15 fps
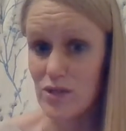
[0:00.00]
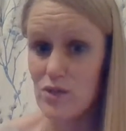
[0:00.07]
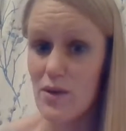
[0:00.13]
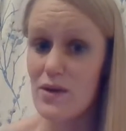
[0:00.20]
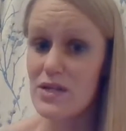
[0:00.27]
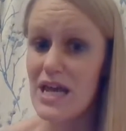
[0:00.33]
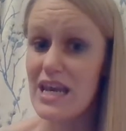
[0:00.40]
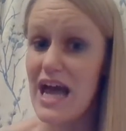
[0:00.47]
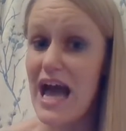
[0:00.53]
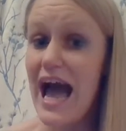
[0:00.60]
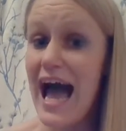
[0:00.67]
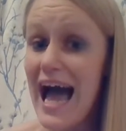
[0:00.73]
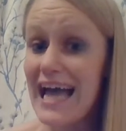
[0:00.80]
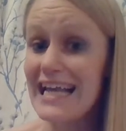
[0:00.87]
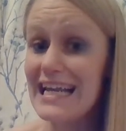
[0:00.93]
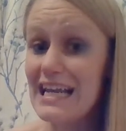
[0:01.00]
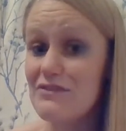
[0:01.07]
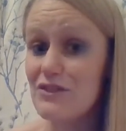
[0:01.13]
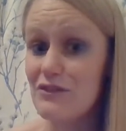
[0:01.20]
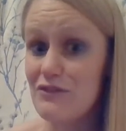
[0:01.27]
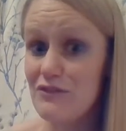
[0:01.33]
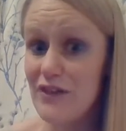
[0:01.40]
So I had a high level
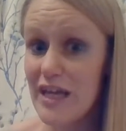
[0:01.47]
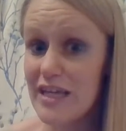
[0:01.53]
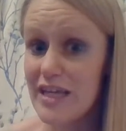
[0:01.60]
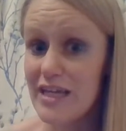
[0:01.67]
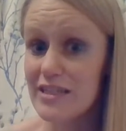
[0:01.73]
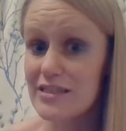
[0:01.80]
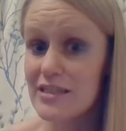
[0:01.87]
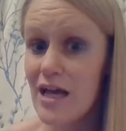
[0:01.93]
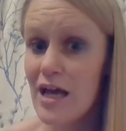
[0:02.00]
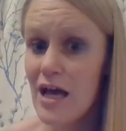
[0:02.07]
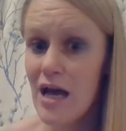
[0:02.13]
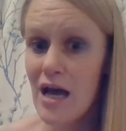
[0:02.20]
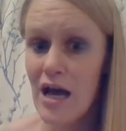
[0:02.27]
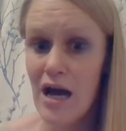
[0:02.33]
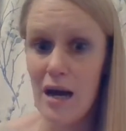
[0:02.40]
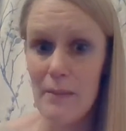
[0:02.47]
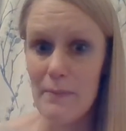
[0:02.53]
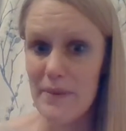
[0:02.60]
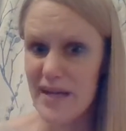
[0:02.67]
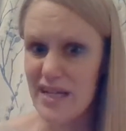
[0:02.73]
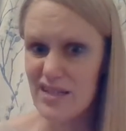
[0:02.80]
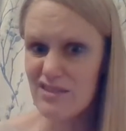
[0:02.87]
of fitness,
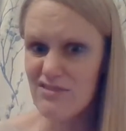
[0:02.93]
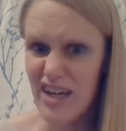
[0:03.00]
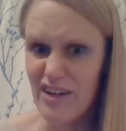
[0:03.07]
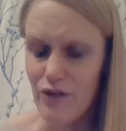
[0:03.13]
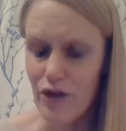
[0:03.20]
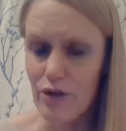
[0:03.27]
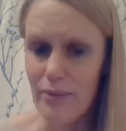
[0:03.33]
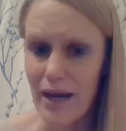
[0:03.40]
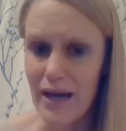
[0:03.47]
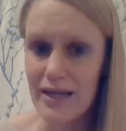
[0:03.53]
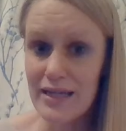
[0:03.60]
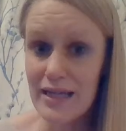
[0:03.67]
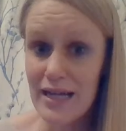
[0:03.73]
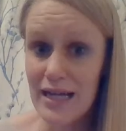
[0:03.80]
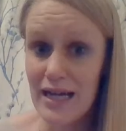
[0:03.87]
but I couldn't ride a road bike.